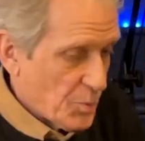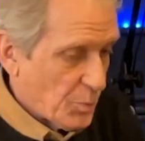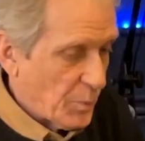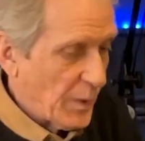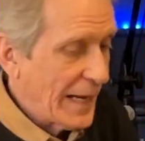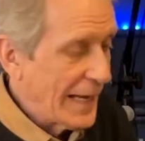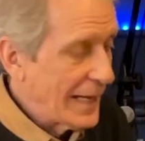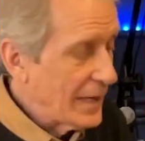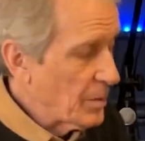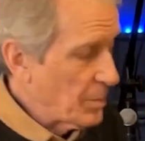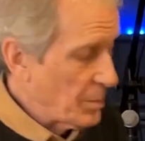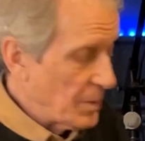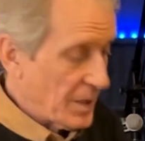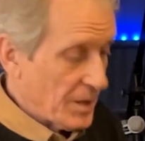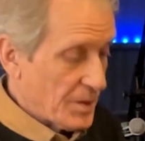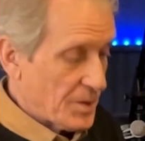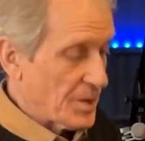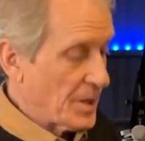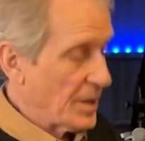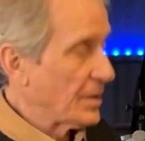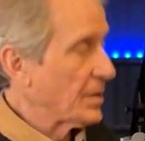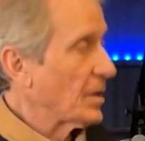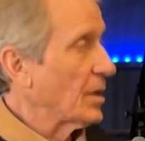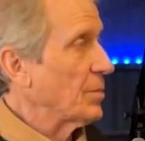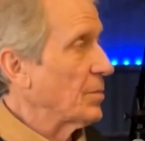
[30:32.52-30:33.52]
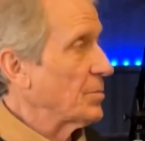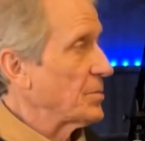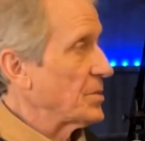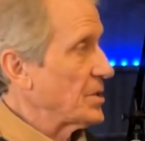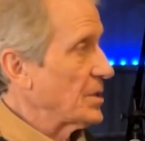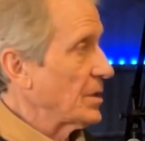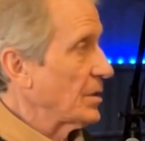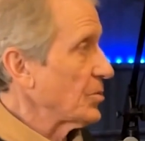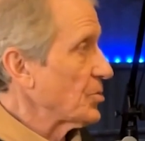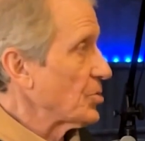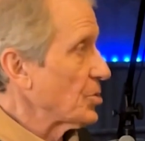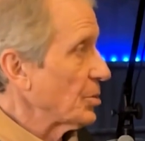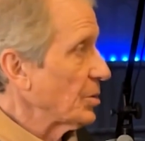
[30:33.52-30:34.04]
randomness that comes
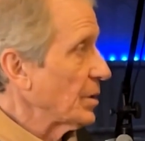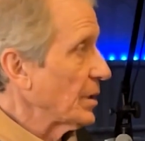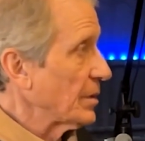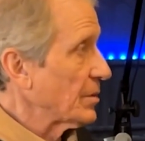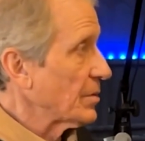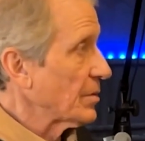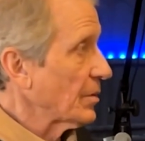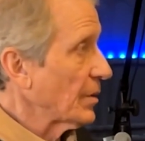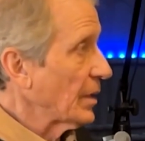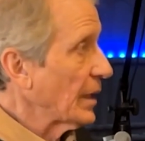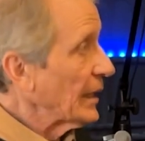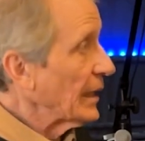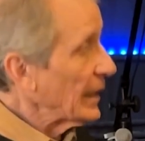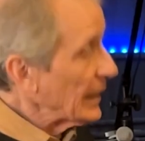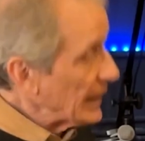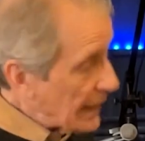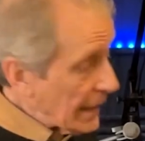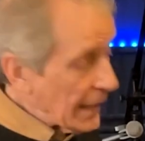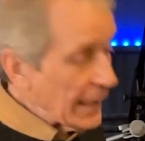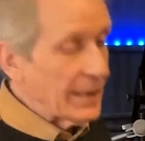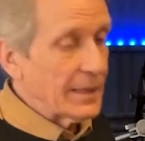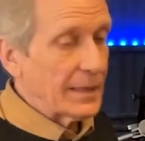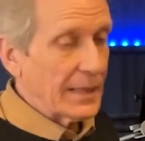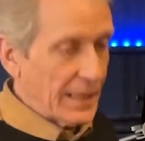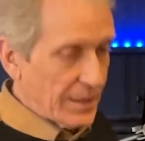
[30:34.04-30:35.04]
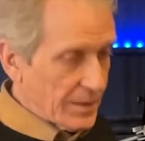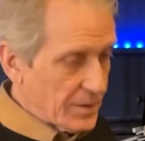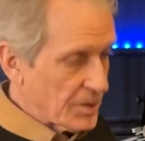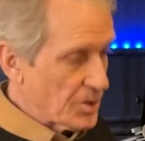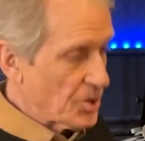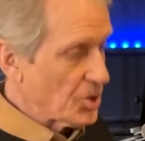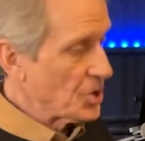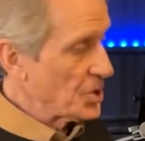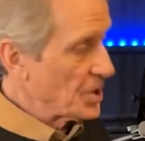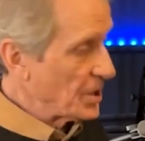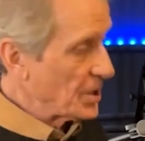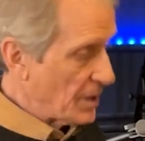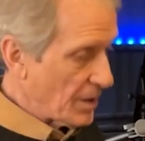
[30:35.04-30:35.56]
into it. And again, that
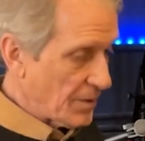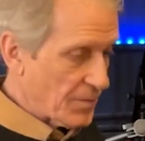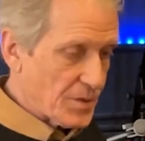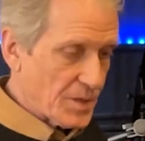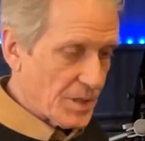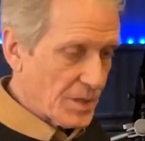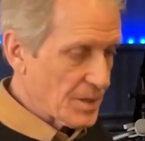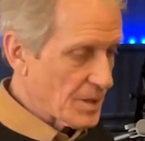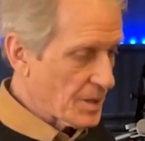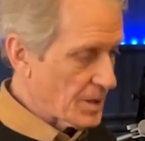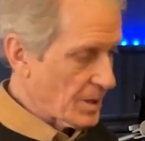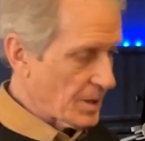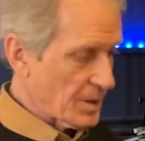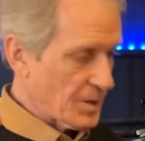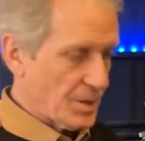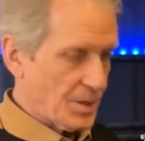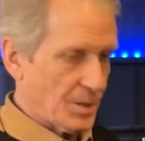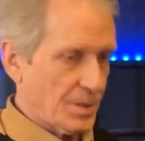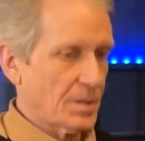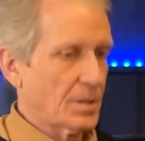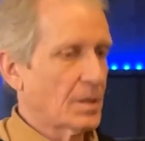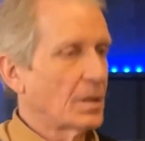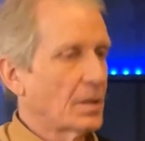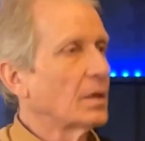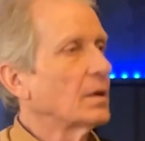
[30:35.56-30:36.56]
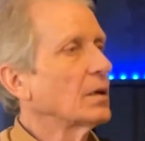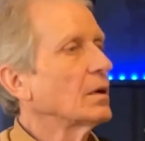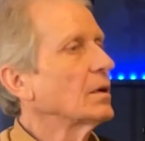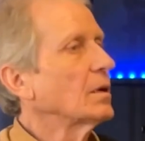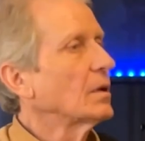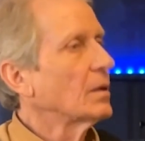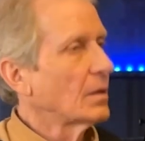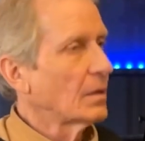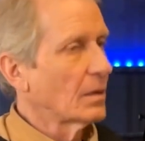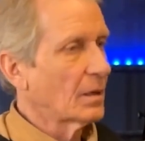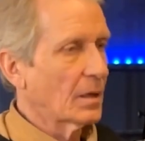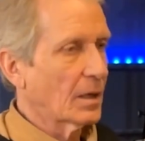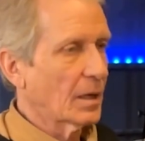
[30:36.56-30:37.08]
just gives us this,
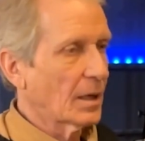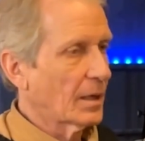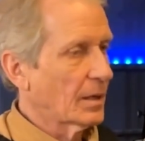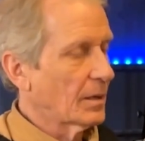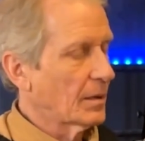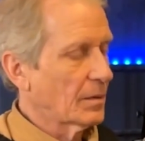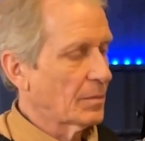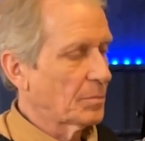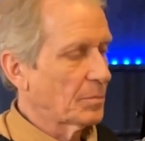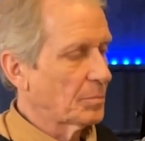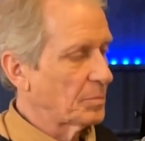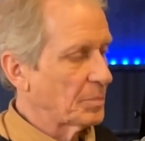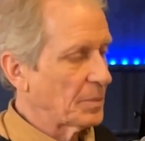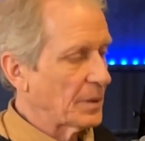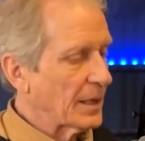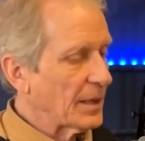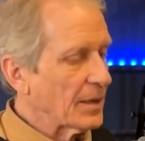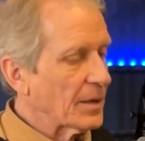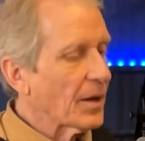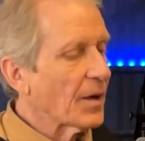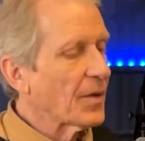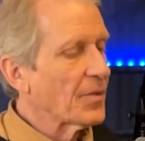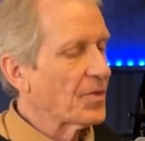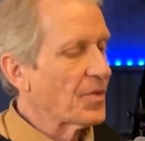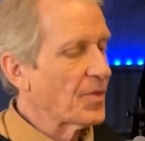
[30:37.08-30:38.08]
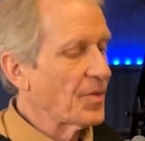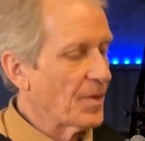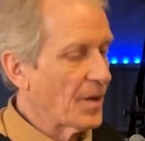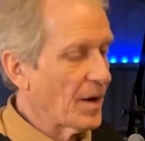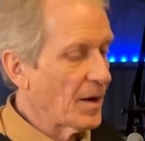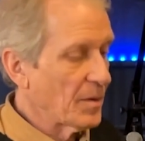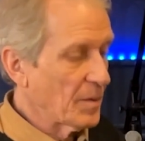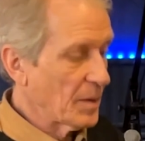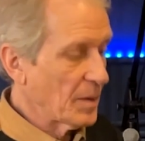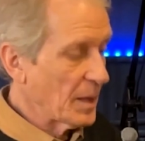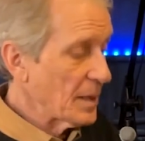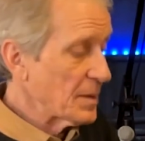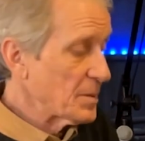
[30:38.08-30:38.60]

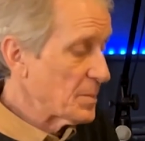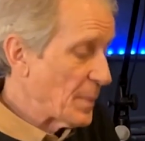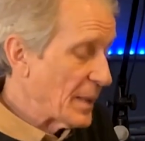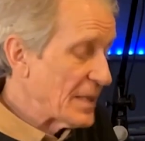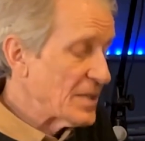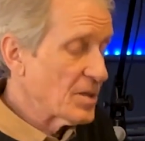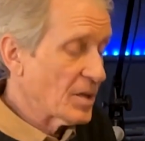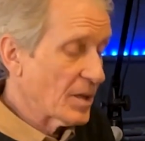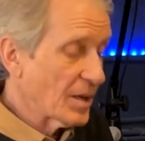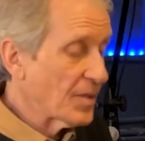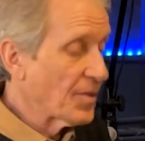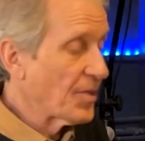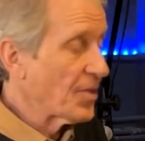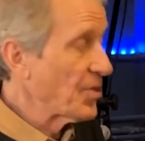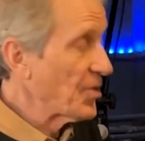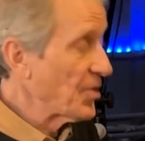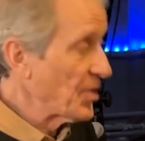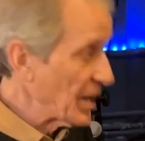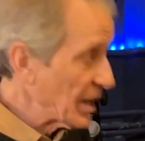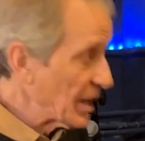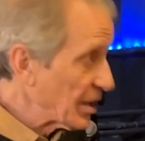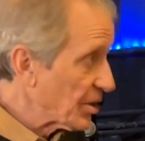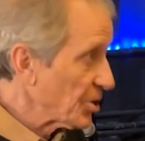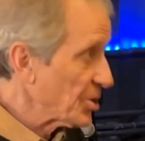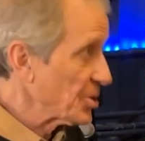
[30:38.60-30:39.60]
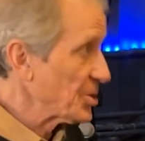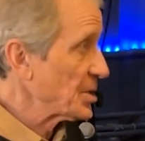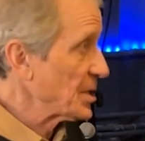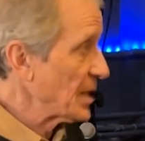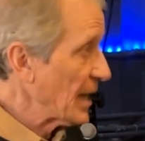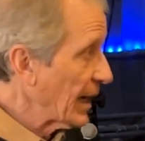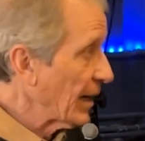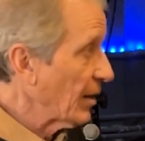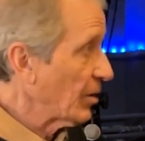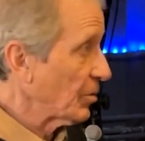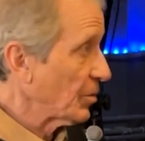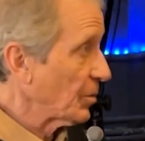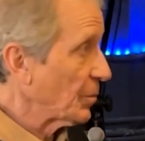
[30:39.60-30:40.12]
it's basically a thicker
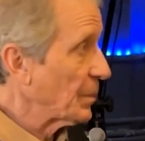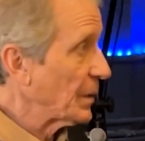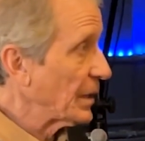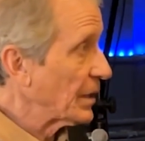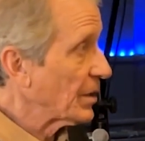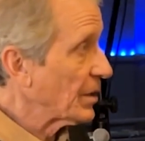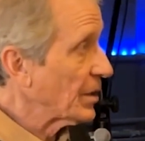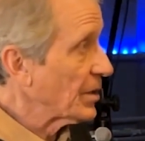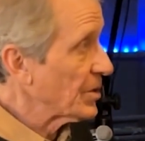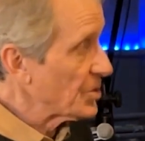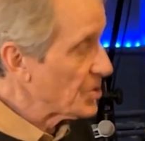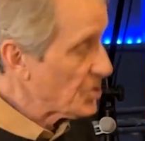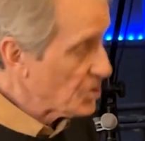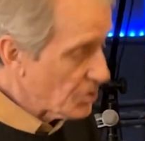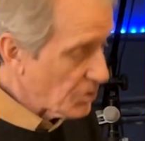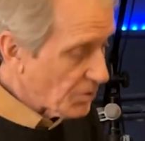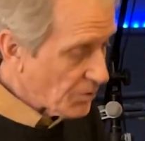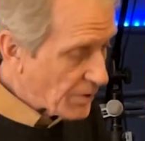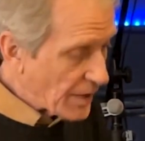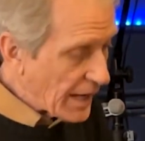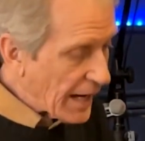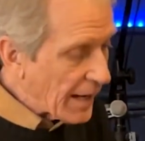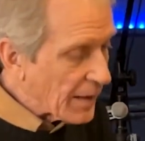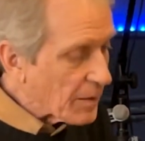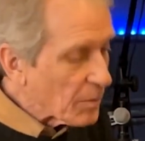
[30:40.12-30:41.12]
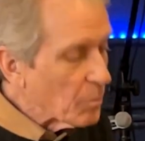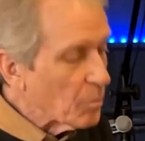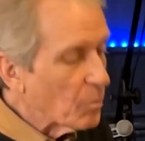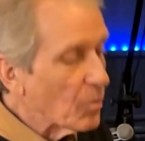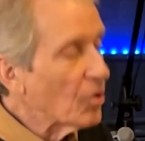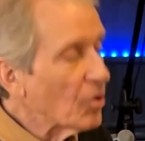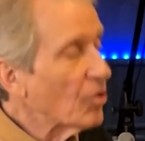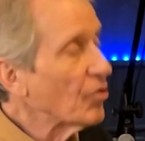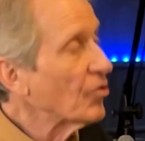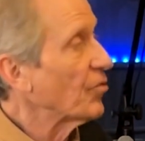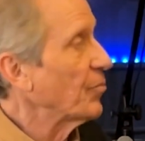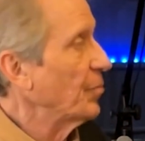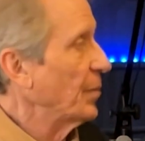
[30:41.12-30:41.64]
sound because you've got
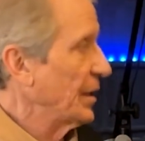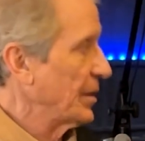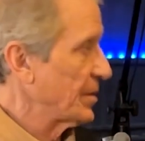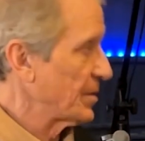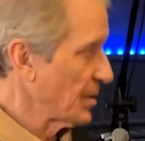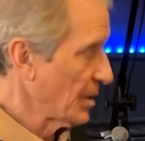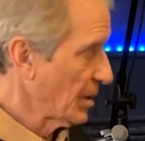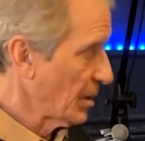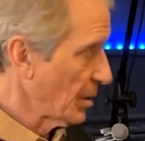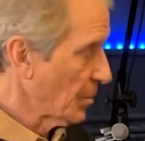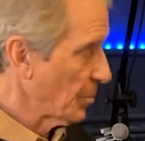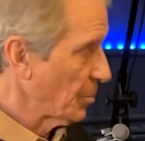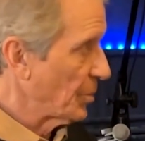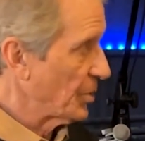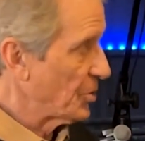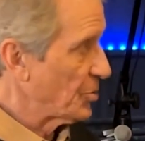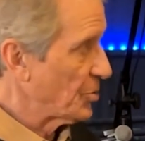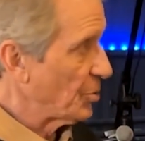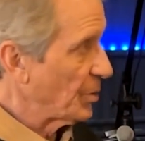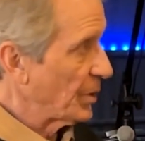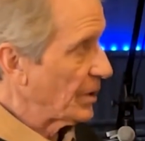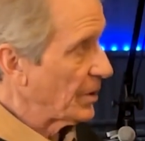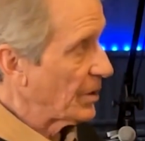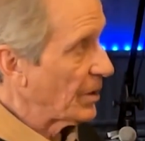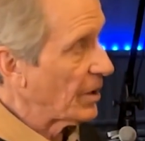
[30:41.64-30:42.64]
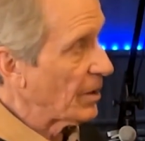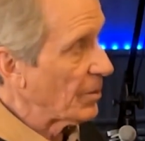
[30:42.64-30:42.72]
movement between the